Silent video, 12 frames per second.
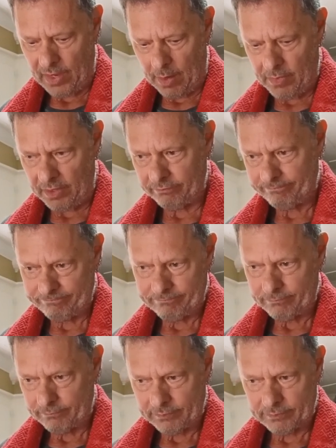I mean,
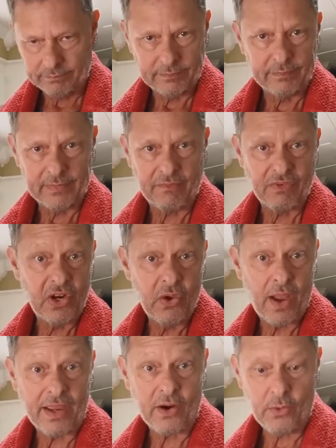if you
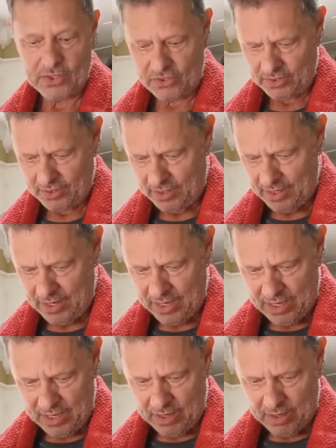do, I can always
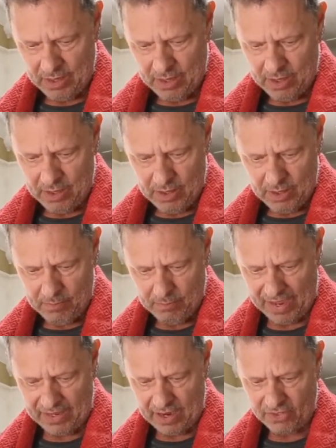
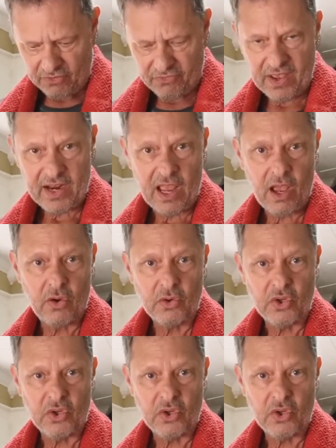make another video